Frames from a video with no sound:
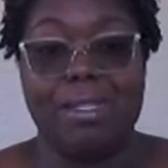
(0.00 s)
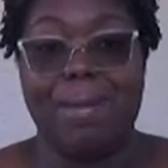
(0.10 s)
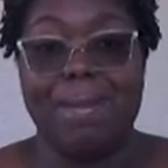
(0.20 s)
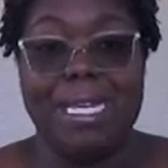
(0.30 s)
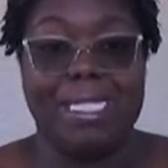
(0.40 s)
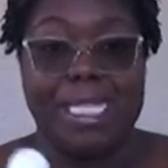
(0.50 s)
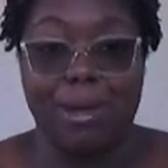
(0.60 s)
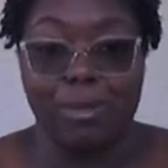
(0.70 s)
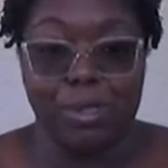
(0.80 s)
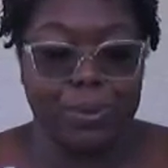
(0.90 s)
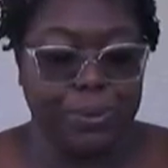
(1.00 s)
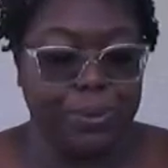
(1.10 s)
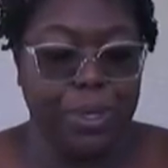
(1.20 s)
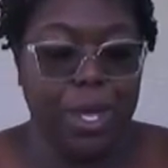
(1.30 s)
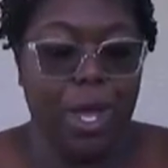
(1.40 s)
that means tablespoon.
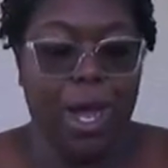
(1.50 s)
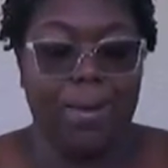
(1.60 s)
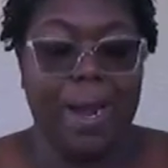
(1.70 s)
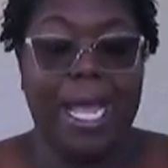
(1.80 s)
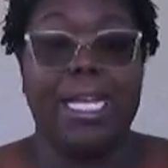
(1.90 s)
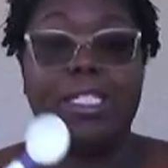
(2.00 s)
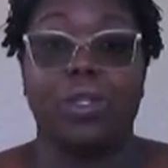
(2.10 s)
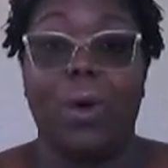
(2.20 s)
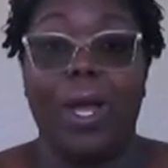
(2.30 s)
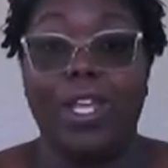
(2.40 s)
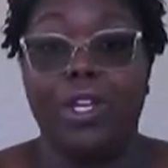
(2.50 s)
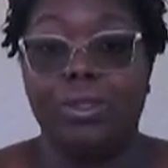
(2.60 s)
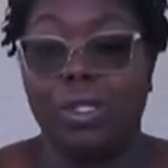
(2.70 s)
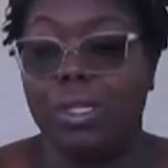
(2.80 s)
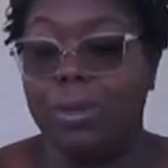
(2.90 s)
Alright, so I
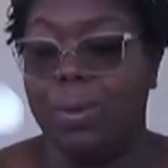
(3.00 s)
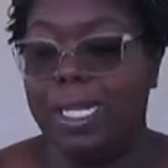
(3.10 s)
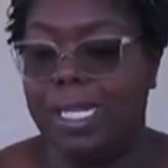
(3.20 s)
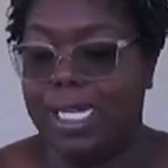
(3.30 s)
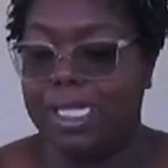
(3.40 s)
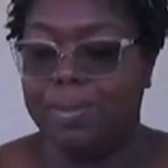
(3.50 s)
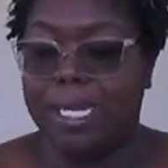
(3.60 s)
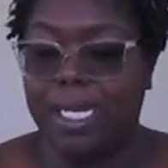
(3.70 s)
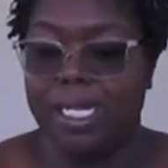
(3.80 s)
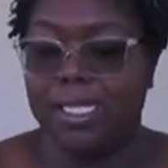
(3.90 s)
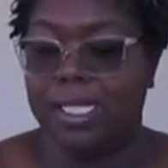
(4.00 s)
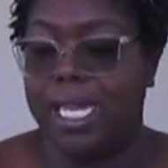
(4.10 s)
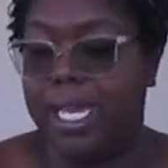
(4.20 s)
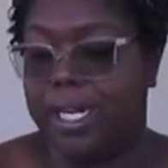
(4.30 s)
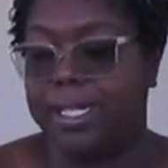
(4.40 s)
use only one of these because
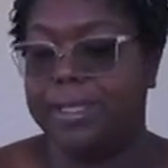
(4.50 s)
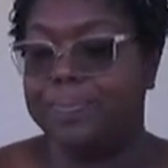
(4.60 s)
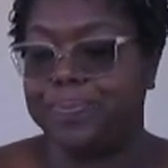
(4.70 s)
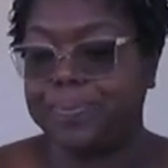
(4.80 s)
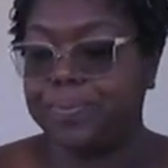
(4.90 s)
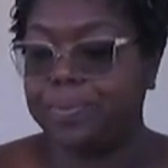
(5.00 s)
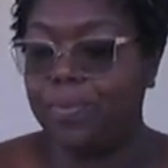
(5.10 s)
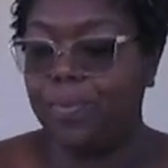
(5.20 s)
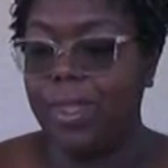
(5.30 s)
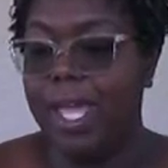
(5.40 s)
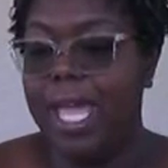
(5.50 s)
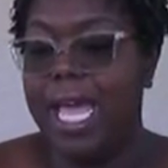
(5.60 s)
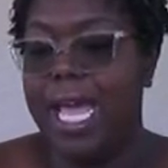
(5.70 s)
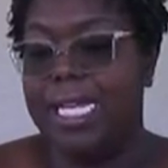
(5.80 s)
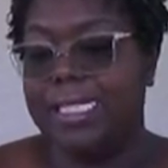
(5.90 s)
here
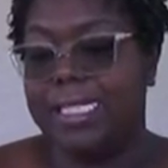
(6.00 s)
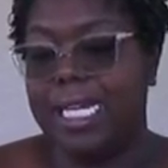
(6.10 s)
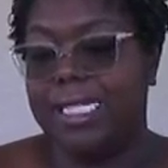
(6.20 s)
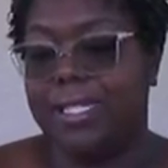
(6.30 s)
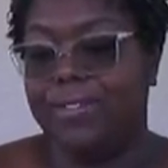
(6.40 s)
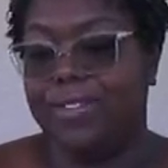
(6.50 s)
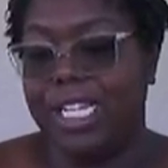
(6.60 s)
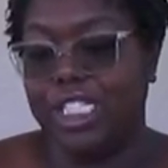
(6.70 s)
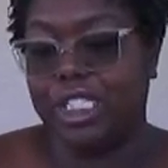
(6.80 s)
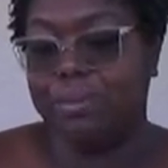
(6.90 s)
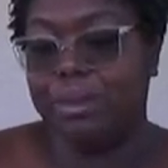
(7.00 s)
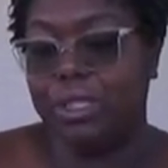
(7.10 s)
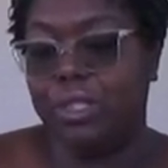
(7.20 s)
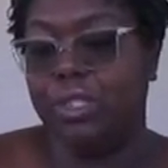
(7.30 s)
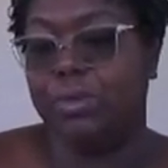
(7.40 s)
it says the
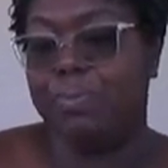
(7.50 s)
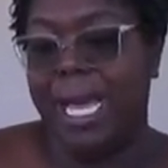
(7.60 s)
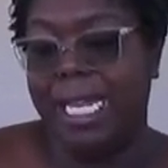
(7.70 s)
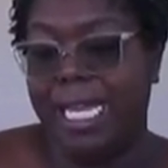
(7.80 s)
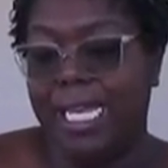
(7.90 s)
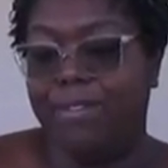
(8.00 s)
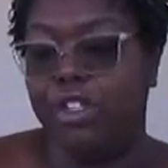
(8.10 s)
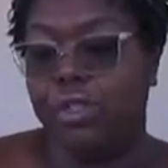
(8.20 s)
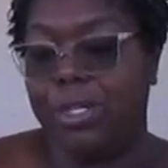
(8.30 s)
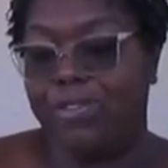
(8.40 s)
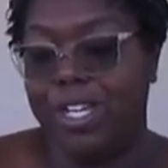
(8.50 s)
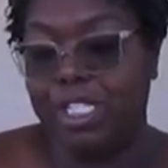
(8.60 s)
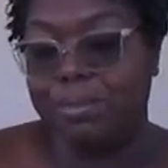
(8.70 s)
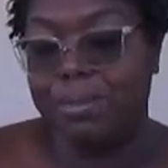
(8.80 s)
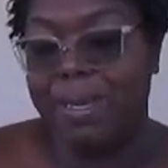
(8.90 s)
vegetable bedding. If you're doing
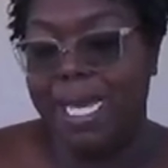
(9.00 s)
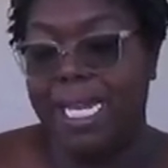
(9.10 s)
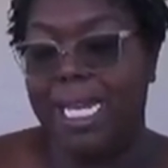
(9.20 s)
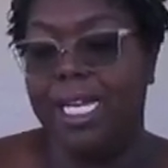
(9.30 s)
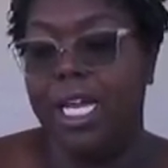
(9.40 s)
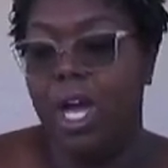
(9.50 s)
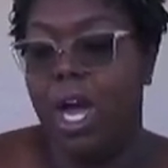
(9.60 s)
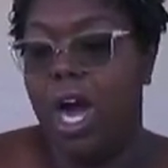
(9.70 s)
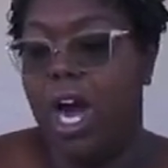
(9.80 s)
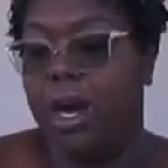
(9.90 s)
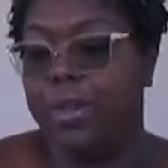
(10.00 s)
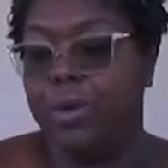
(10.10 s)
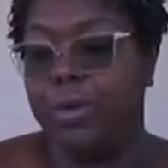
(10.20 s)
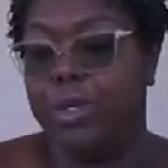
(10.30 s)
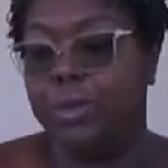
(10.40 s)
vegetable bedding, you
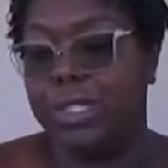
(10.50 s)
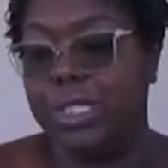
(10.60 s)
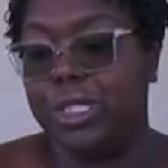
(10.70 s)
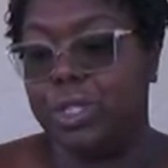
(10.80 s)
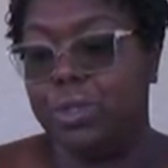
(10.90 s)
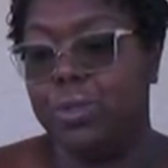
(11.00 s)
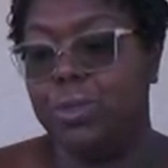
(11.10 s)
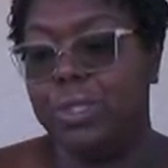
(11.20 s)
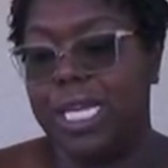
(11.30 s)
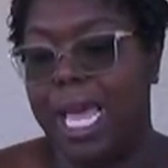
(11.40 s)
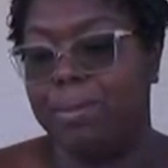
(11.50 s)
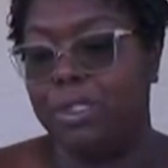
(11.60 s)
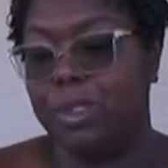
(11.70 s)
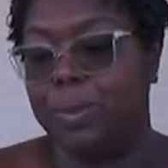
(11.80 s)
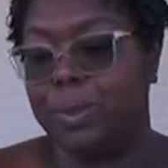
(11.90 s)
will use 2
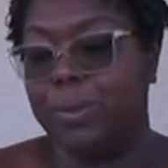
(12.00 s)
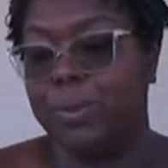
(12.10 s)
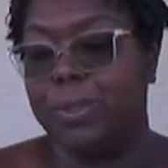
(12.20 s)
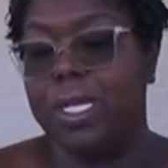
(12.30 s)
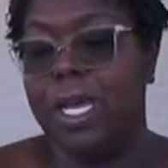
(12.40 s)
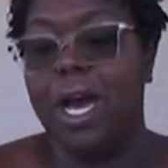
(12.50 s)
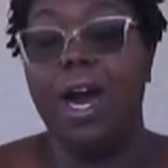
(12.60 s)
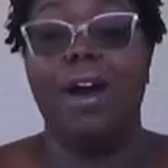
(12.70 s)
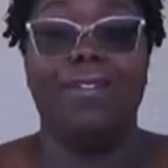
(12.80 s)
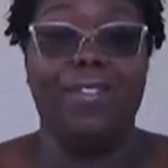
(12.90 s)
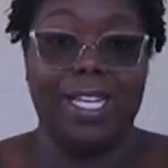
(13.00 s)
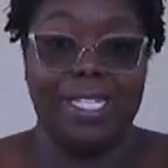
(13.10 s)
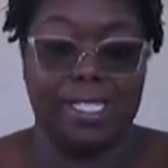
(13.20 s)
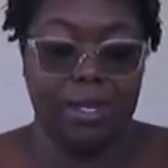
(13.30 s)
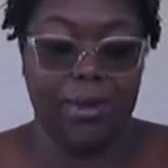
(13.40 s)
tablespoons of
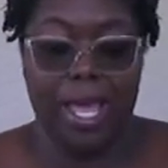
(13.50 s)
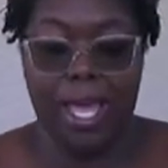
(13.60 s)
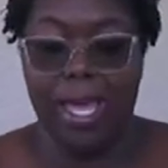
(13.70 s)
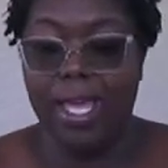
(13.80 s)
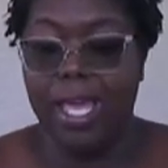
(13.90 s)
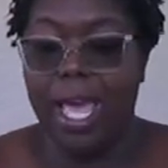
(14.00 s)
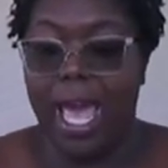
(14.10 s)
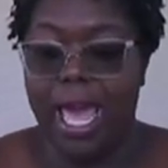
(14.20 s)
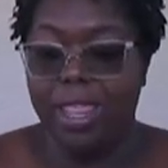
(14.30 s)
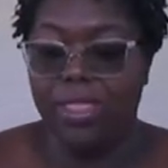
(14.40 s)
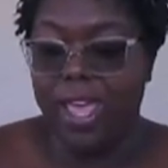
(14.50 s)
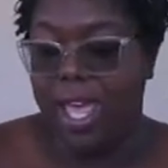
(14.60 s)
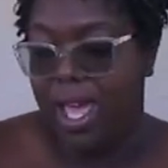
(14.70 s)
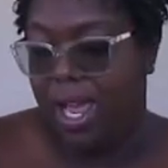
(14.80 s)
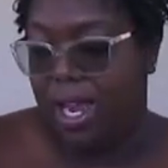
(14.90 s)
this, okay? And
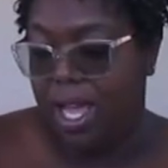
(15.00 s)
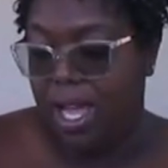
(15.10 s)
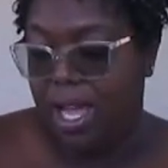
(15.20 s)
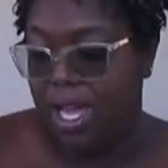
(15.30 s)
then